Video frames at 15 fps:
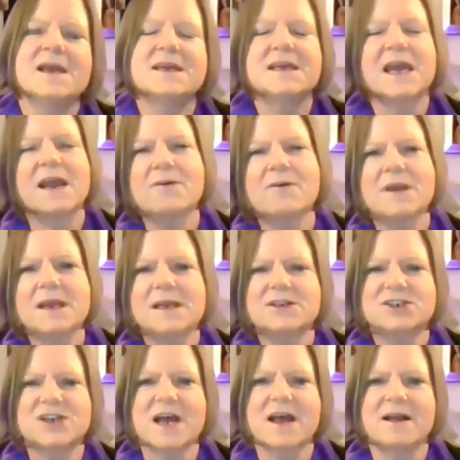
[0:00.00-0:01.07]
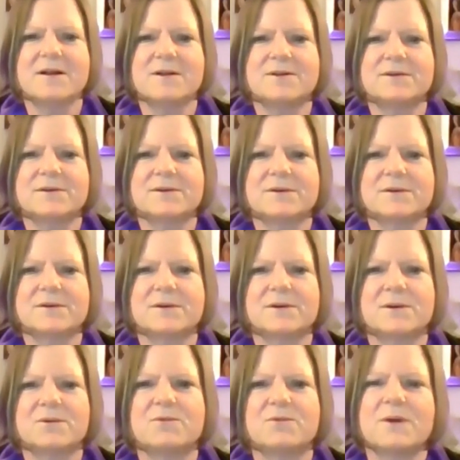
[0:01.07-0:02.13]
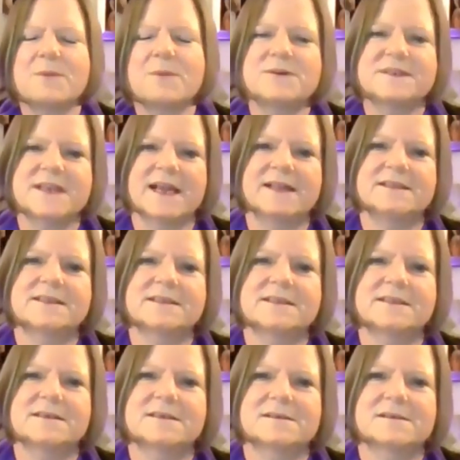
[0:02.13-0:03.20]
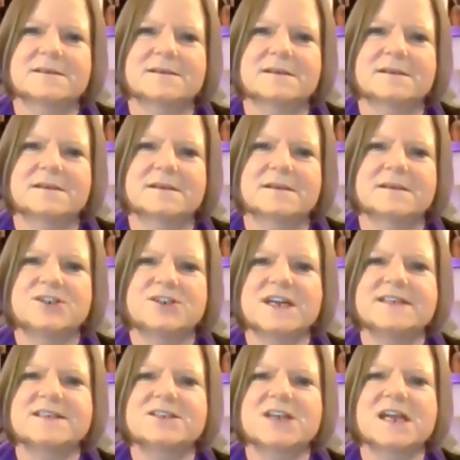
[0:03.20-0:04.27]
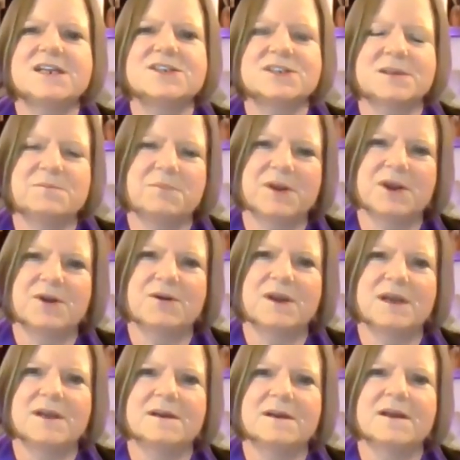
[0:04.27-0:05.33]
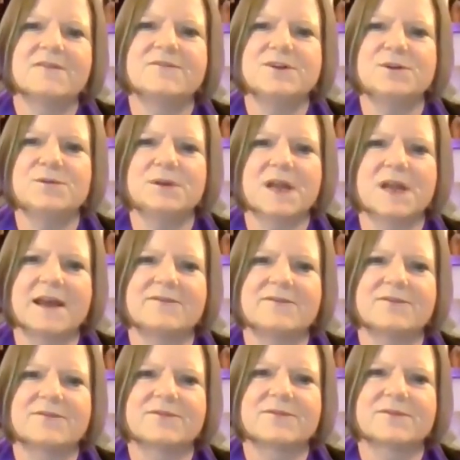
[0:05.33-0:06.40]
Carrying a child represents the gestation period of new life,